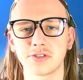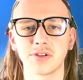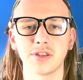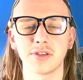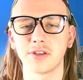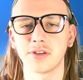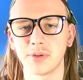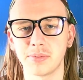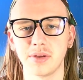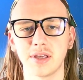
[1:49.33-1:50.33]
or anything and the
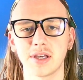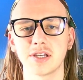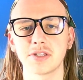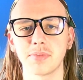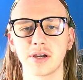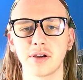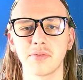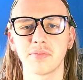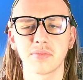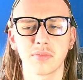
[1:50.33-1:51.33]
people he cares about.